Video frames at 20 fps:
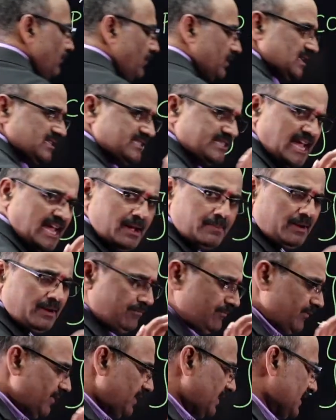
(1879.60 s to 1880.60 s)
for the same
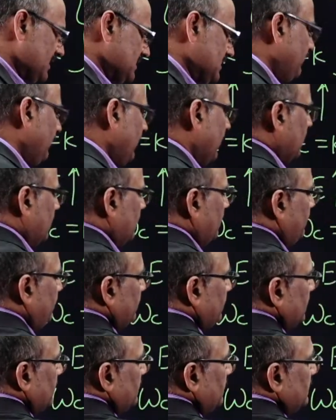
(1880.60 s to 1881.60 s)
refrigeration effect,
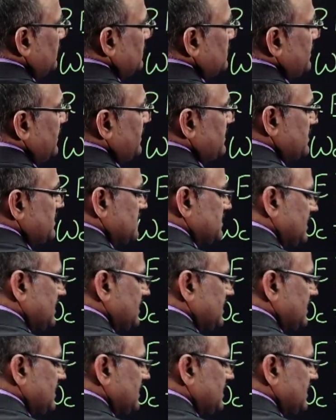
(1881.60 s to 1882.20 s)
since